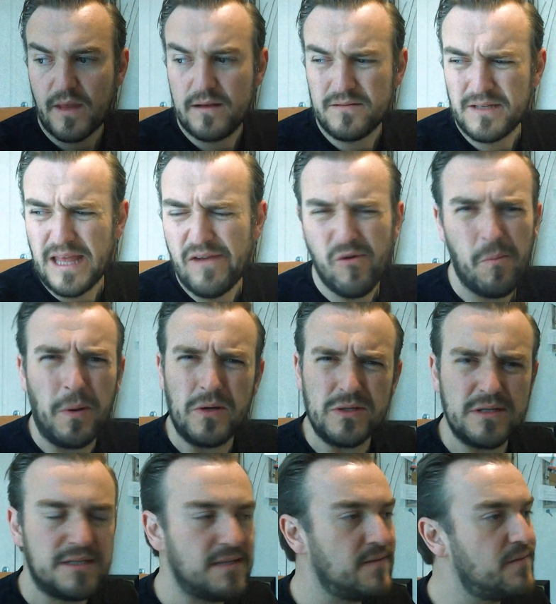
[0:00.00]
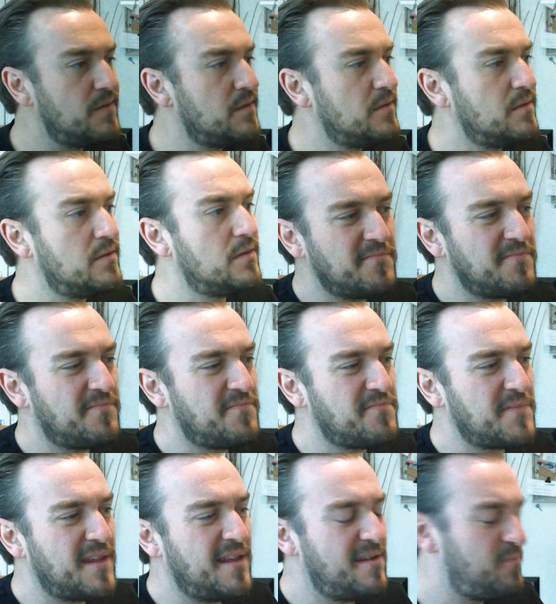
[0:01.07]
So they're all positives.
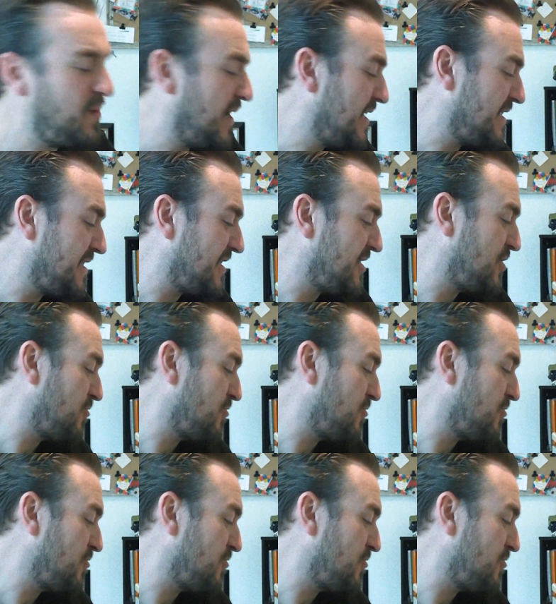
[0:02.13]
But it's just